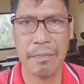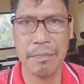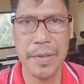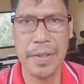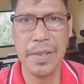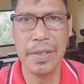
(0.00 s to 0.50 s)

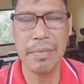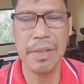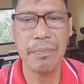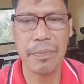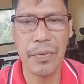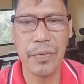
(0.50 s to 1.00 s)
Baby
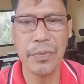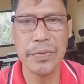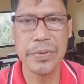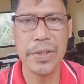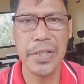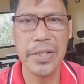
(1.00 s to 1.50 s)

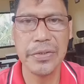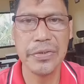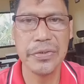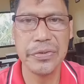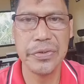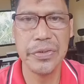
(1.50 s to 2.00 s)

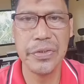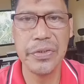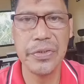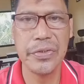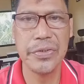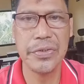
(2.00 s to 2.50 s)
frozen
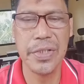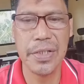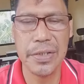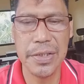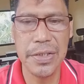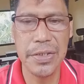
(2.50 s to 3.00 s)
tears,
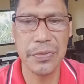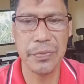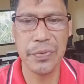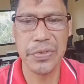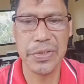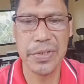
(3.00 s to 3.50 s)
this
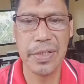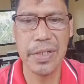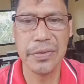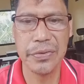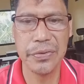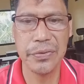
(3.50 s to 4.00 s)
was
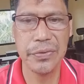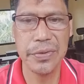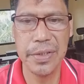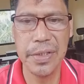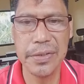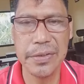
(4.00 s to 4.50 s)
hot to
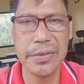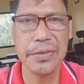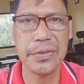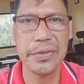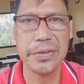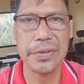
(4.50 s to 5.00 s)
the
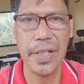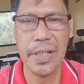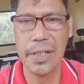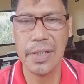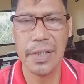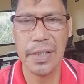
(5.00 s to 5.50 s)
ears.
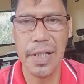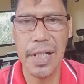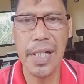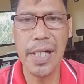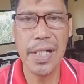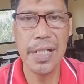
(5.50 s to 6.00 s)

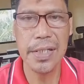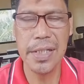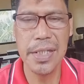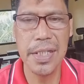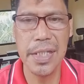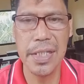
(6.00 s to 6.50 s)
I
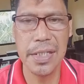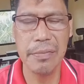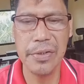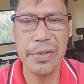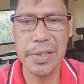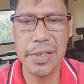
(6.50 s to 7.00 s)

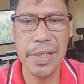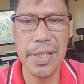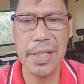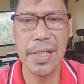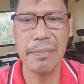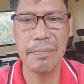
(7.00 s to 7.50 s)
never
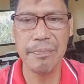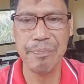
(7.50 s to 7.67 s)
get up,